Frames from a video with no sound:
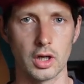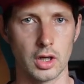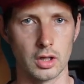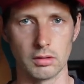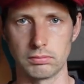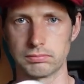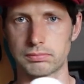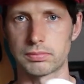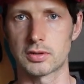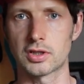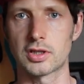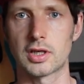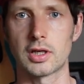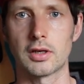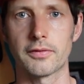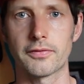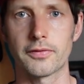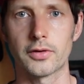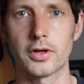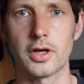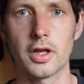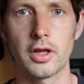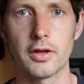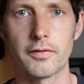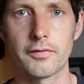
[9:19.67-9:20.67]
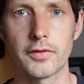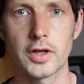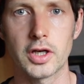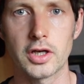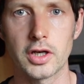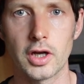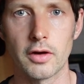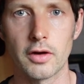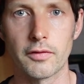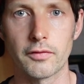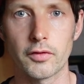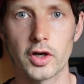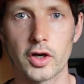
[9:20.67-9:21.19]
I'll see you for another
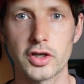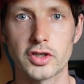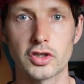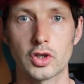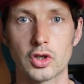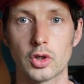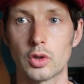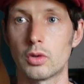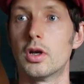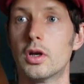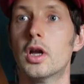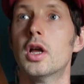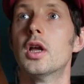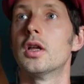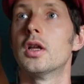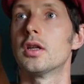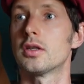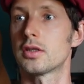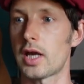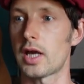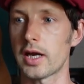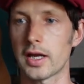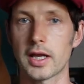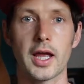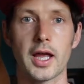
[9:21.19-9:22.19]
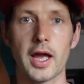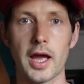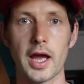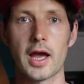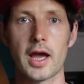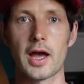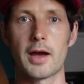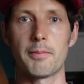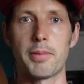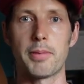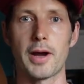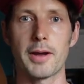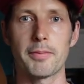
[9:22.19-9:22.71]
video very soon. Take
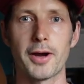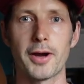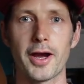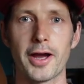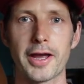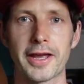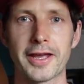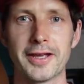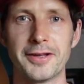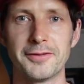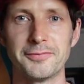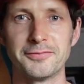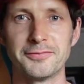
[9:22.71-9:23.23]
care, bye bye.